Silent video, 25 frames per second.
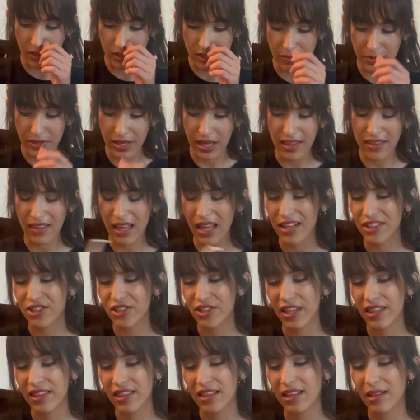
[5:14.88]
it to be? I
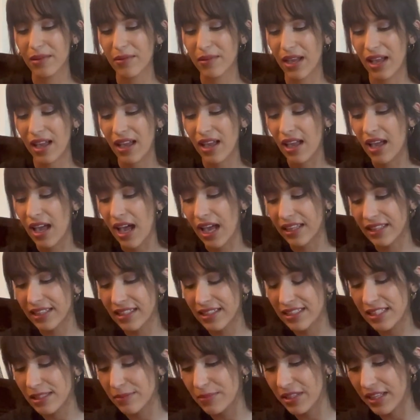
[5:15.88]
think I need
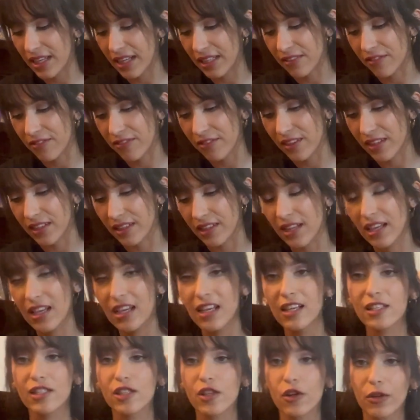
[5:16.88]
it to be kind of thin.
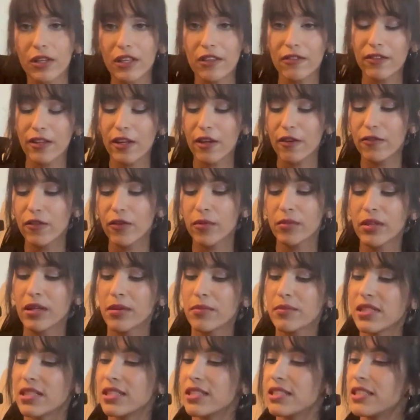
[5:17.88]
So EVA foam
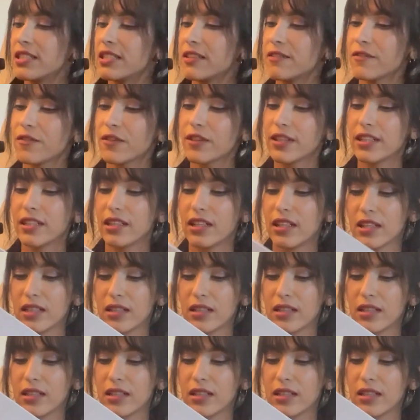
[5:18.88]
comes in different